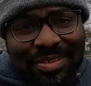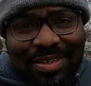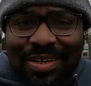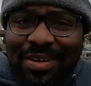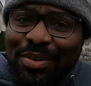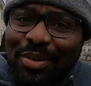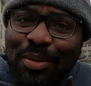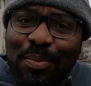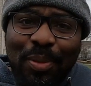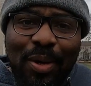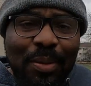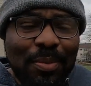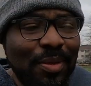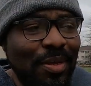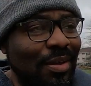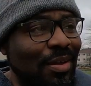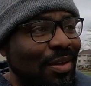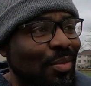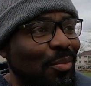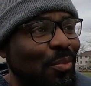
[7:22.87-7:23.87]
and I know I'm
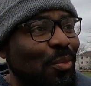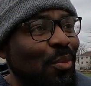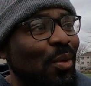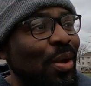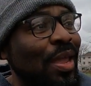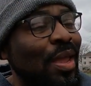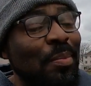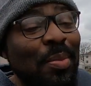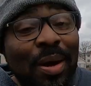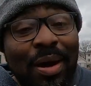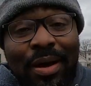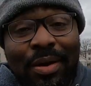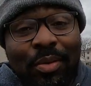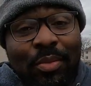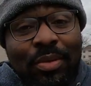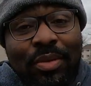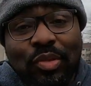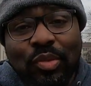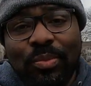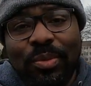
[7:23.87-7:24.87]
probably way behind
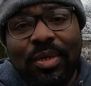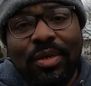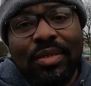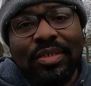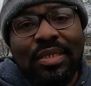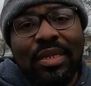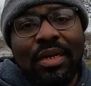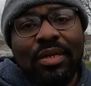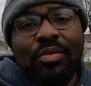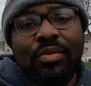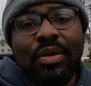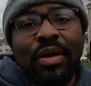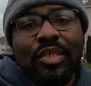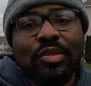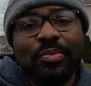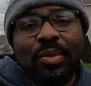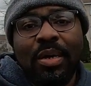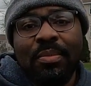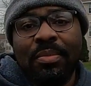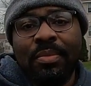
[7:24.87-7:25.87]
on this one because a lot of you
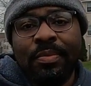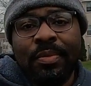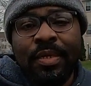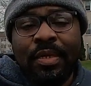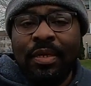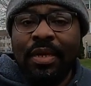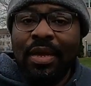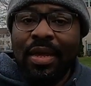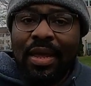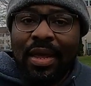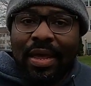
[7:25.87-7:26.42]
guys probably